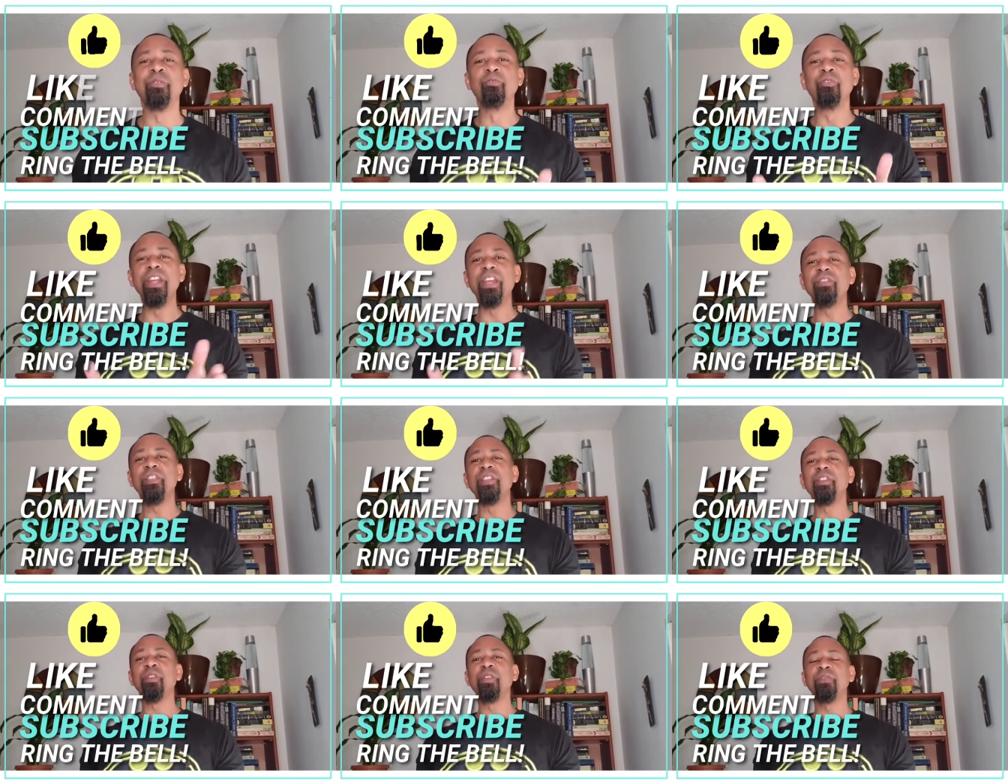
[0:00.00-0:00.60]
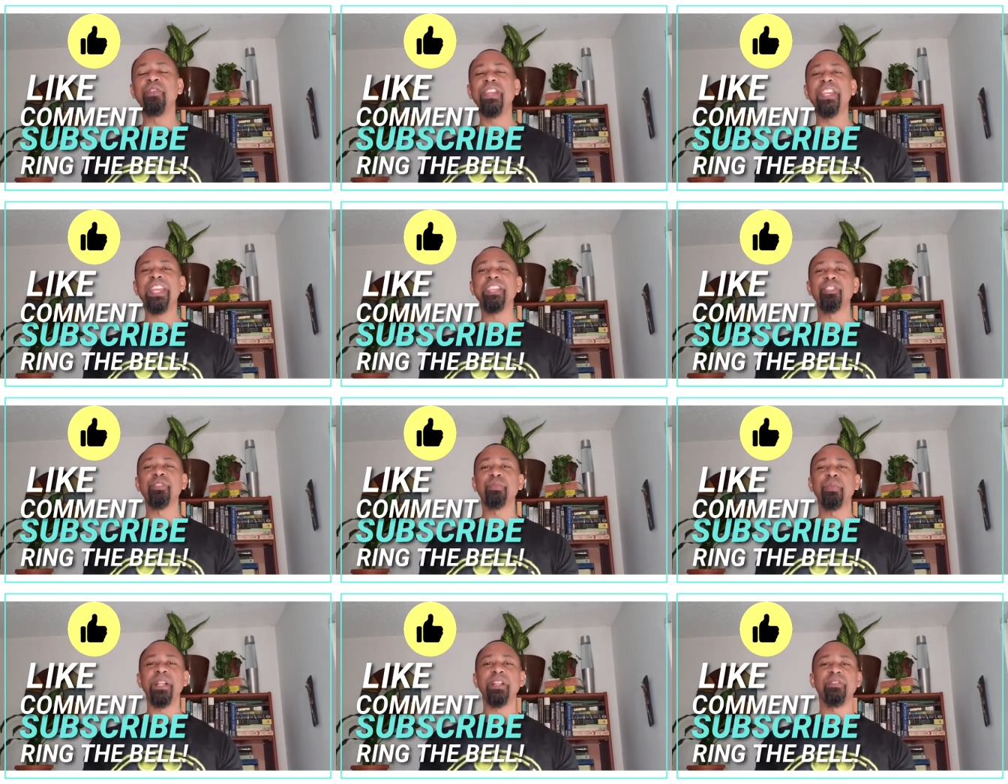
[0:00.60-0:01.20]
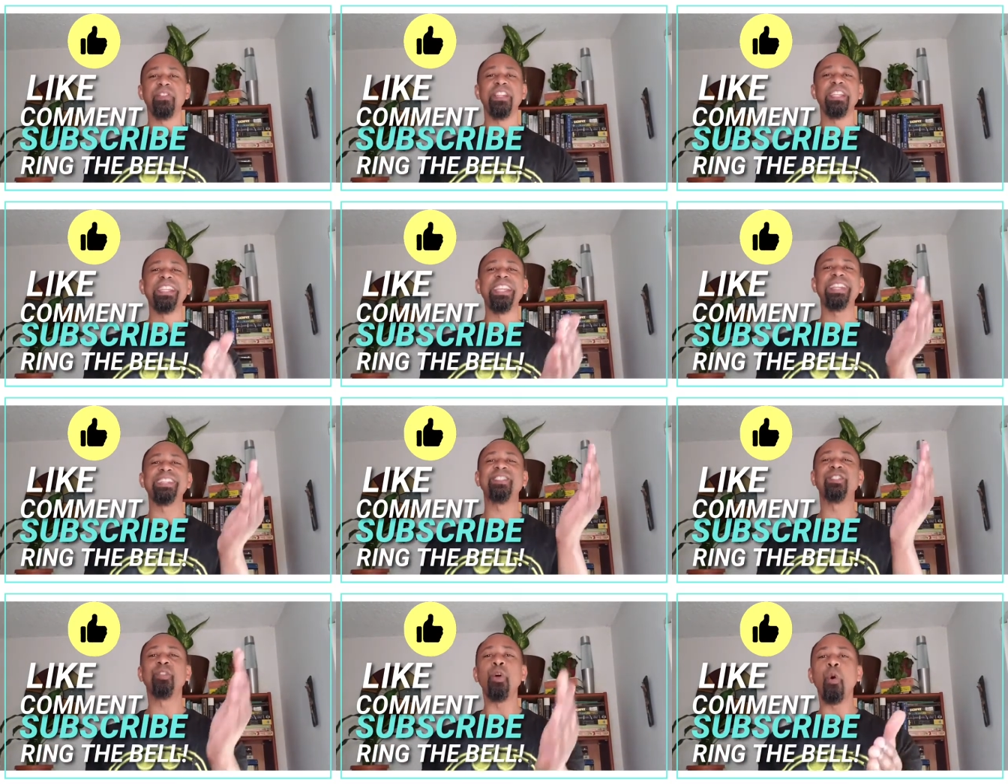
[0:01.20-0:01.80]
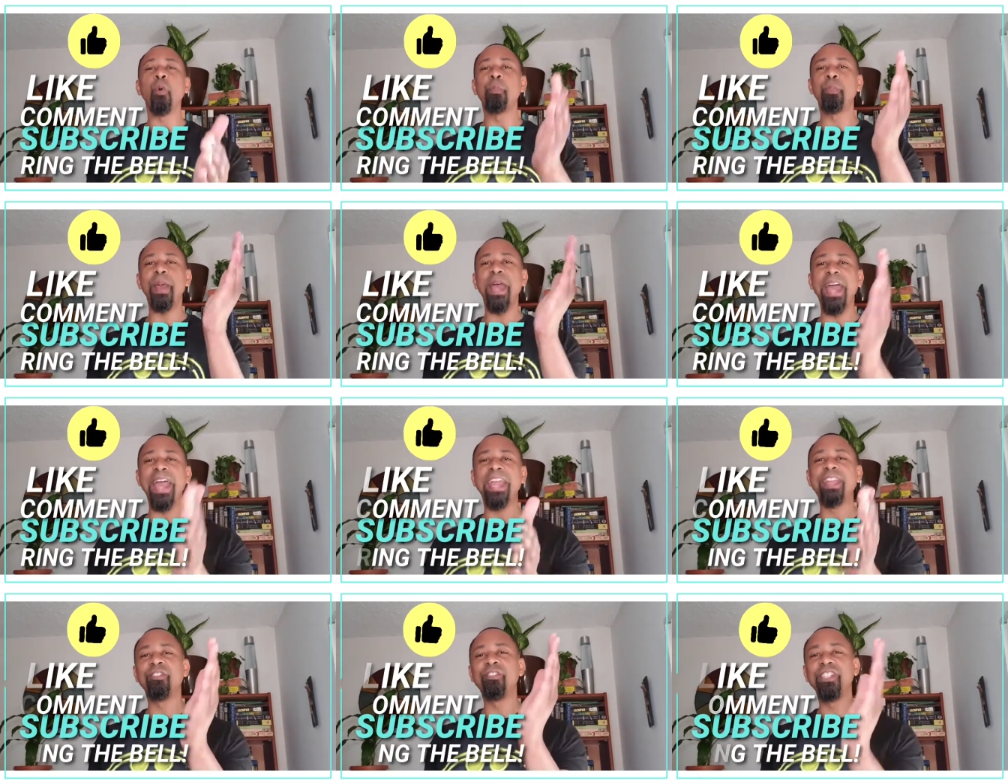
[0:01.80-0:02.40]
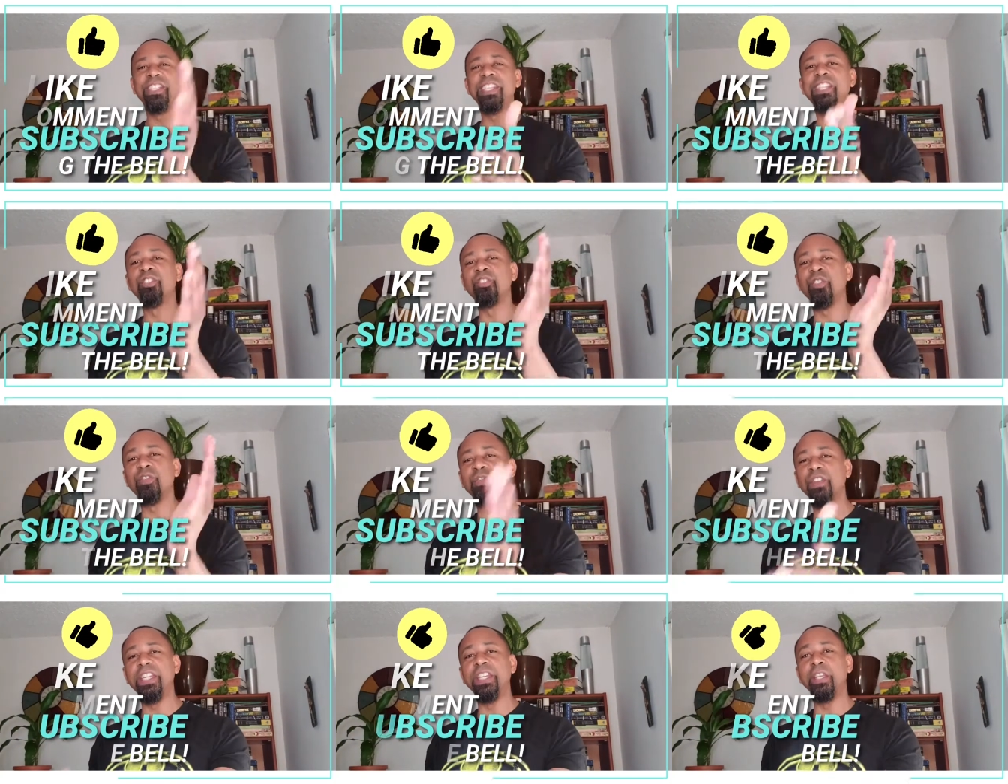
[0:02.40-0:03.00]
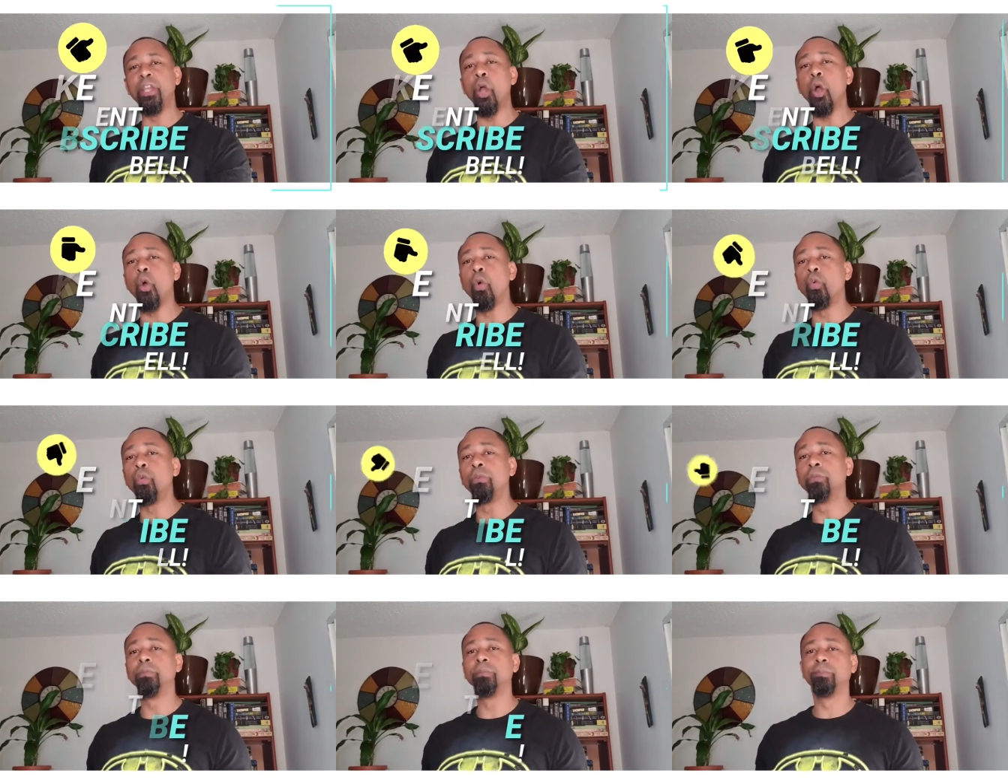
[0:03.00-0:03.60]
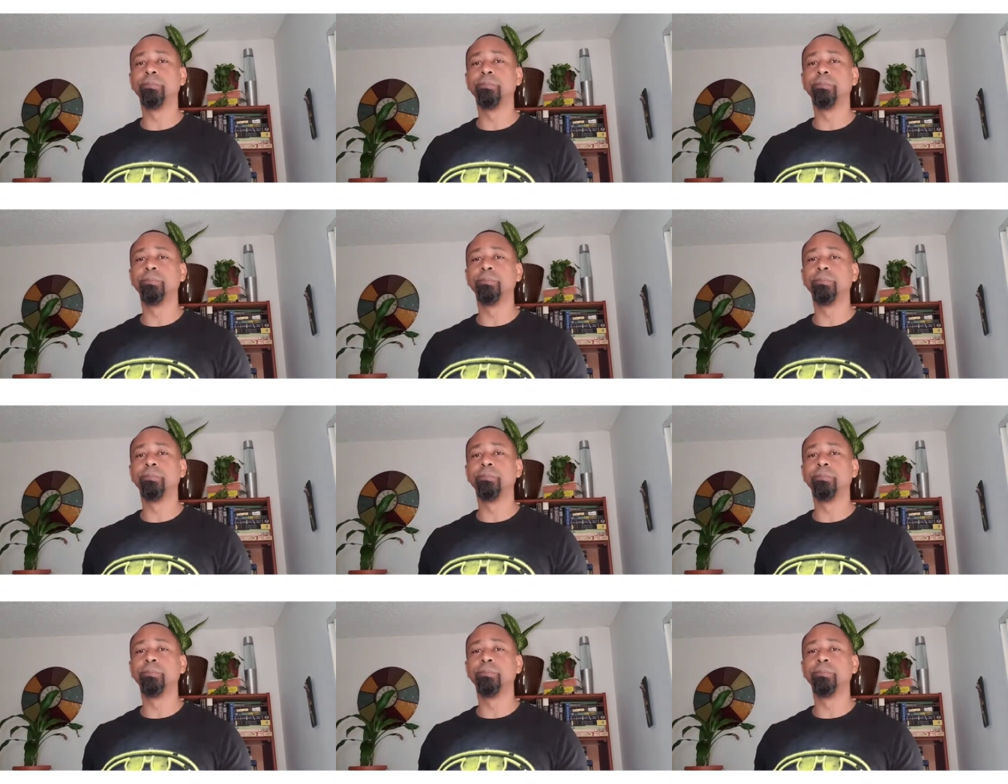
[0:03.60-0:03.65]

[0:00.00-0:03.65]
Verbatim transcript: and ring the notification bell for the next dope Angry Teacher video.